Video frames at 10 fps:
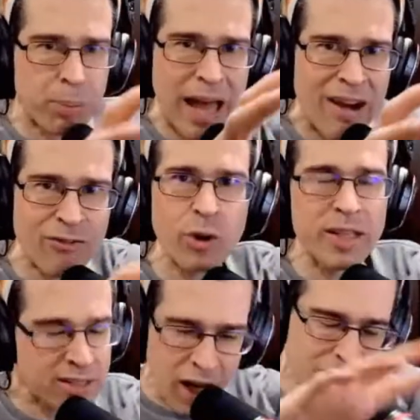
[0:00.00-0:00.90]
platform
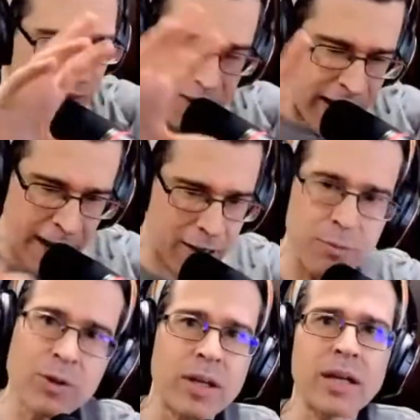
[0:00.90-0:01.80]
itself, not
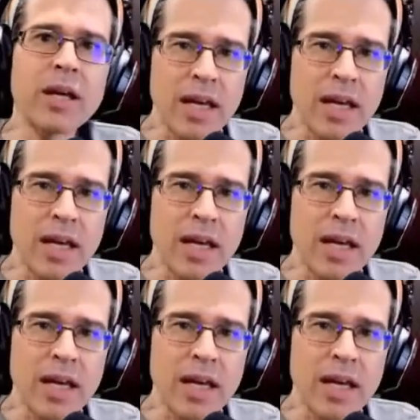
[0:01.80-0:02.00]
community.